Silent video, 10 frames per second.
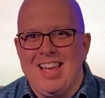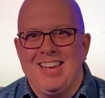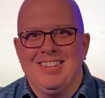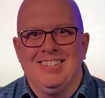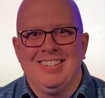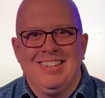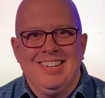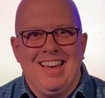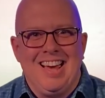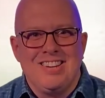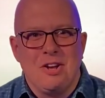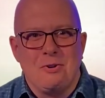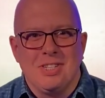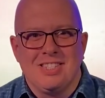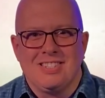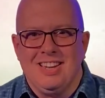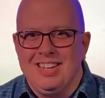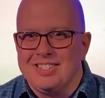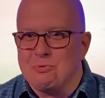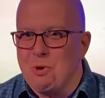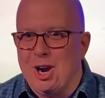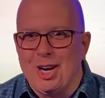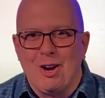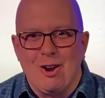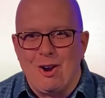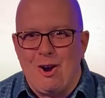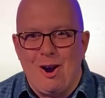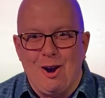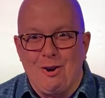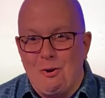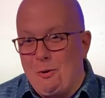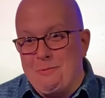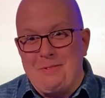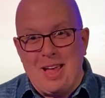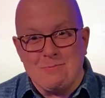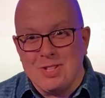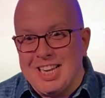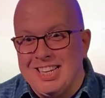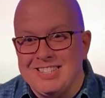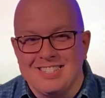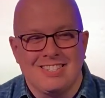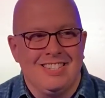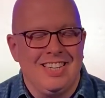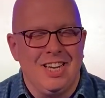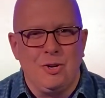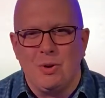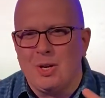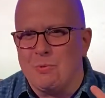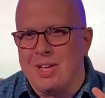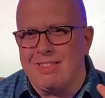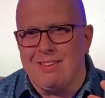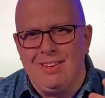And I know it's wearing on our whole family, just continuing with